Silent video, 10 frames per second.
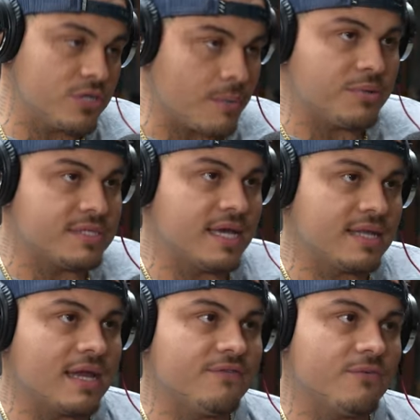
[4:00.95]
trying to protect
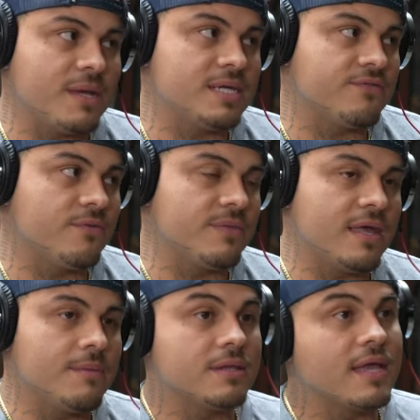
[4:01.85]
that information from
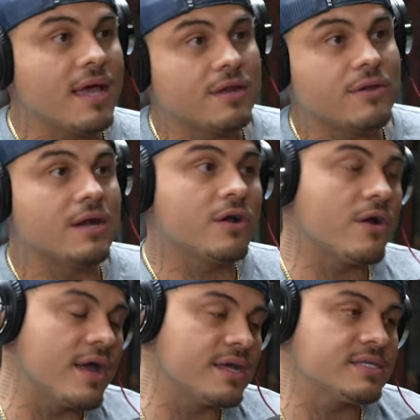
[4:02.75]
them. And Dad, you got in a
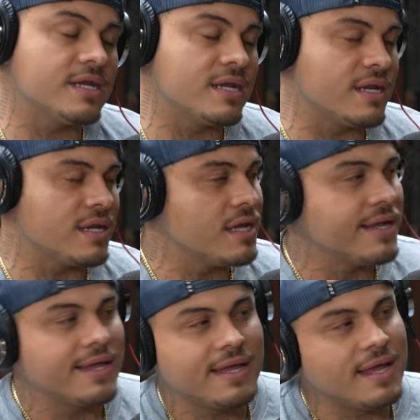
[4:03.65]
car accident. And
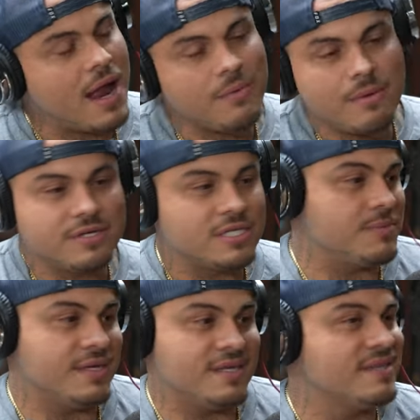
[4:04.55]
I remember just
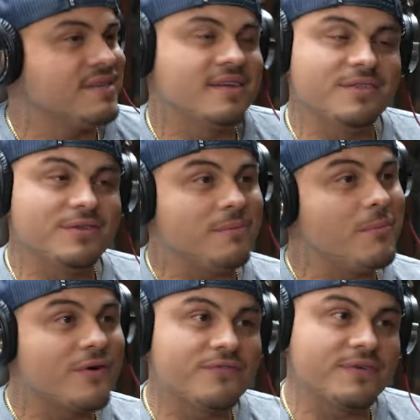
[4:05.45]
being under the
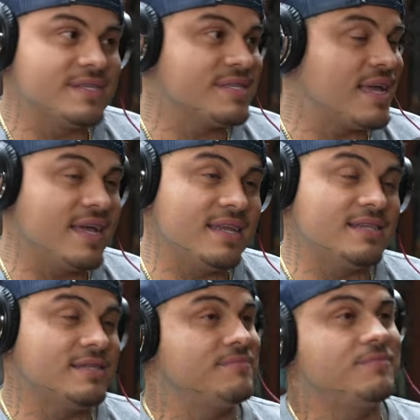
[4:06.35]
morphine state
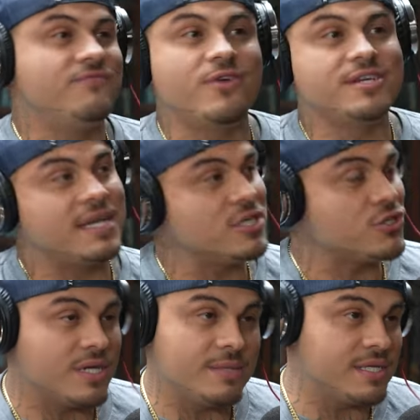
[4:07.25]
and fresh out of
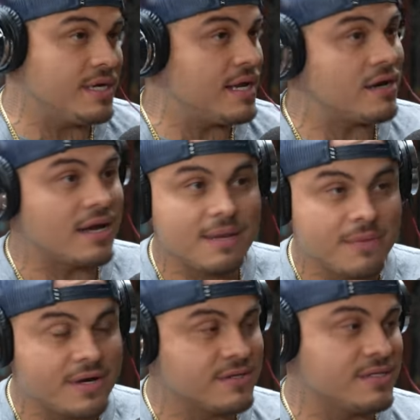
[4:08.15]
dreams, in and out of
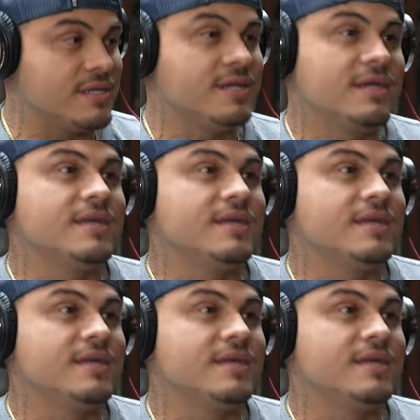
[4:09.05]
nightmares, and